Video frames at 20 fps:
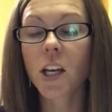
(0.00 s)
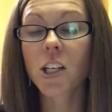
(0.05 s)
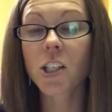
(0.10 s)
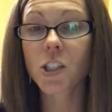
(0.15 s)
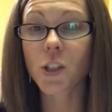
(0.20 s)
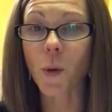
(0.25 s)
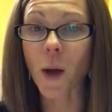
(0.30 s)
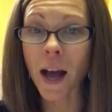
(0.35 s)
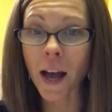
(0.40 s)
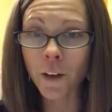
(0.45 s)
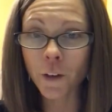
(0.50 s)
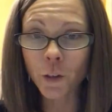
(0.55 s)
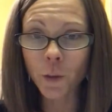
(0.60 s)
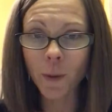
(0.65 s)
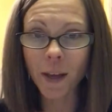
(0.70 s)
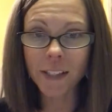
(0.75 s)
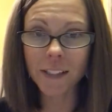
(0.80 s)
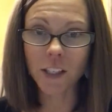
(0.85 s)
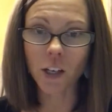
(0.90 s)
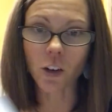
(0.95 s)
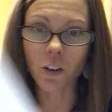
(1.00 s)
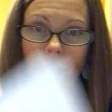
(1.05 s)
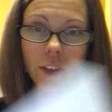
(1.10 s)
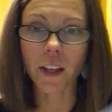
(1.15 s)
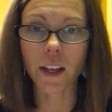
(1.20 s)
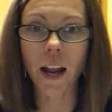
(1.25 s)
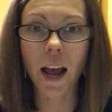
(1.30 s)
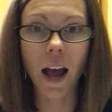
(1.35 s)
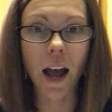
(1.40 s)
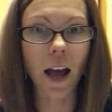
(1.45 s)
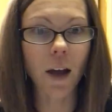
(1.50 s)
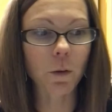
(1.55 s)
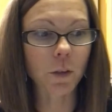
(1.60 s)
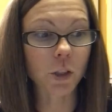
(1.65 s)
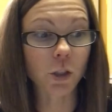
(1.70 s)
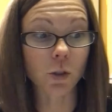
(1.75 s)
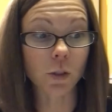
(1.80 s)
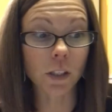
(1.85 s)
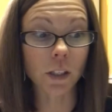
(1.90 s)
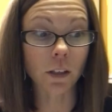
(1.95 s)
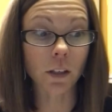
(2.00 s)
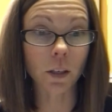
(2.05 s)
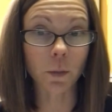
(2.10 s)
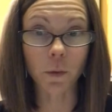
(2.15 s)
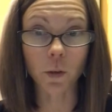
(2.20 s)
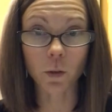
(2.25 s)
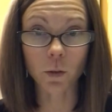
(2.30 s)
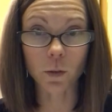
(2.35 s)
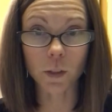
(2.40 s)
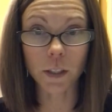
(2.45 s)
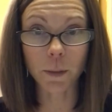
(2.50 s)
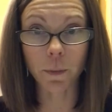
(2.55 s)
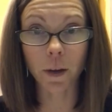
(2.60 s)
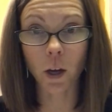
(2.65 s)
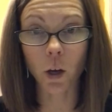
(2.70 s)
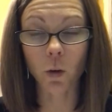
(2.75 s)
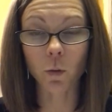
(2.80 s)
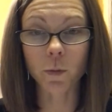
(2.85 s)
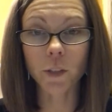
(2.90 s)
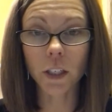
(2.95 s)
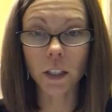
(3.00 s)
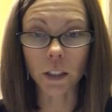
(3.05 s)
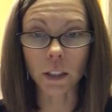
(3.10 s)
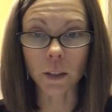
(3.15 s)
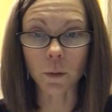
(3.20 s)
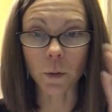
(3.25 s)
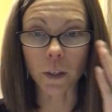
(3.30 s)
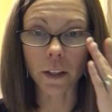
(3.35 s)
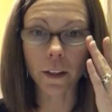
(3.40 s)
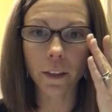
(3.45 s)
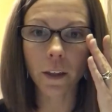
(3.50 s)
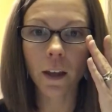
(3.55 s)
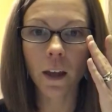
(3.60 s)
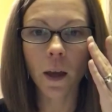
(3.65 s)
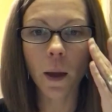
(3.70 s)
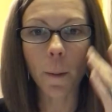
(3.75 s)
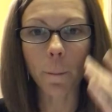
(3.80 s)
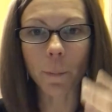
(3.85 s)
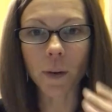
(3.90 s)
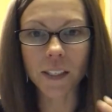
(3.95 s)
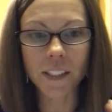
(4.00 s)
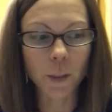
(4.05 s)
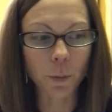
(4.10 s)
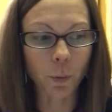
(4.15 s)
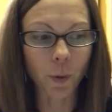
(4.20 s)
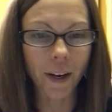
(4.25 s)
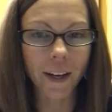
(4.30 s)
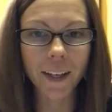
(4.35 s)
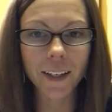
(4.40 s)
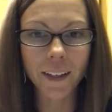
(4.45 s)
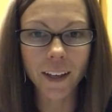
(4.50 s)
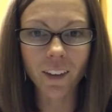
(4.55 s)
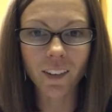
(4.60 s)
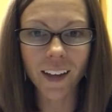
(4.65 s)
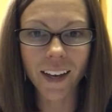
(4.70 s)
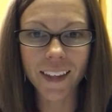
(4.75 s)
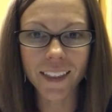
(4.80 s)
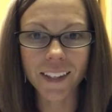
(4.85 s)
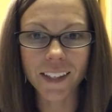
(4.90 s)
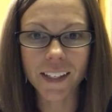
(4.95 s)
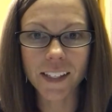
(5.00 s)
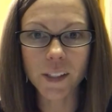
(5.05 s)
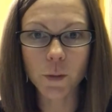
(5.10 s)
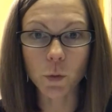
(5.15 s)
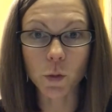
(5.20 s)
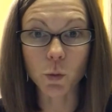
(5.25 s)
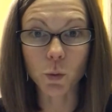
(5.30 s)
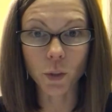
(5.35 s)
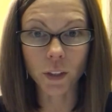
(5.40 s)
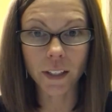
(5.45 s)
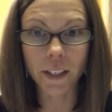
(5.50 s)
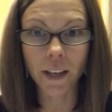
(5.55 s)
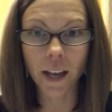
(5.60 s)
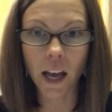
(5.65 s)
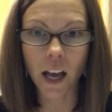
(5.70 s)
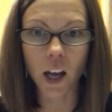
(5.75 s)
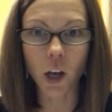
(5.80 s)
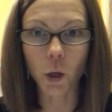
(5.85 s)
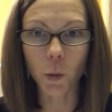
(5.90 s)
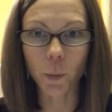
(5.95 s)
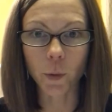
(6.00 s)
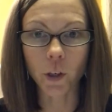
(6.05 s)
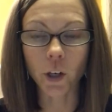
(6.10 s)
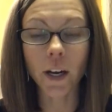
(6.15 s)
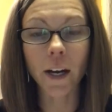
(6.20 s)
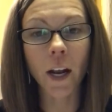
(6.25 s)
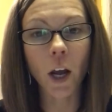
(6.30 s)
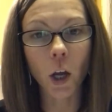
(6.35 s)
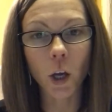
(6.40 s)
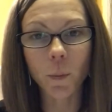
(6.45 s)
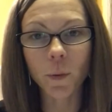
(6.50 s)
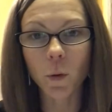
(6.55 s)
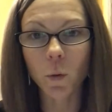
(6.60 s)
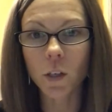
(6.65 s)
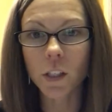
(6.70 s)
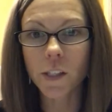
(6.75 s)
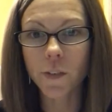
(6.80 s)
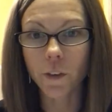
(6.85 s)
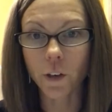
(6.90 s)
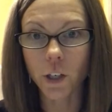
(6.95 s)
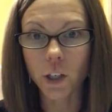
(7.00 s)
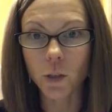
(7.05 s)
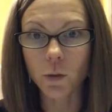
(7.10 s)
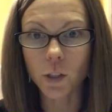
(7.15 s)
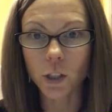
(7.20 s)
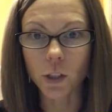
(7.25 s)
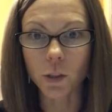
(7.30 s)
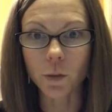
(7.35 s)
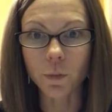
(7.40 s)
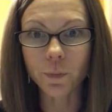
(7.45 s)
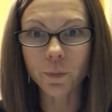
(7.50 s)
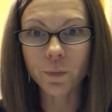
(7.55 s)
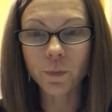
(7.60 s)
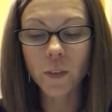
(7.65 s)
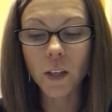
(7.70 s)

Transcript: So I knew myself that I was using chemicals in my home to clean with, but to break it down like this was really an eye-opener, and I hope it was for you too.